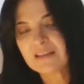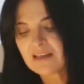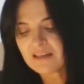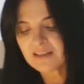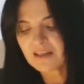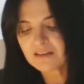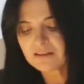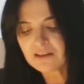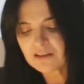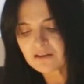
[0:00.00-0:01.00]
that
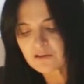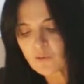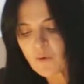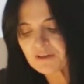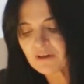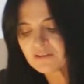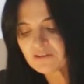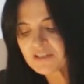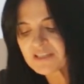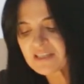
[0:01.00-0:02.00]
in near
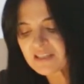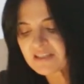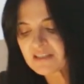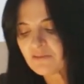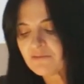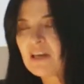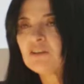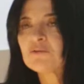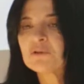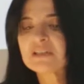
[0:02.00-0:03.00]
160
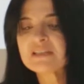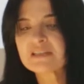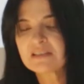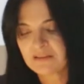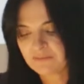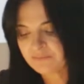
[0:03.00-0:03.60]
inventories,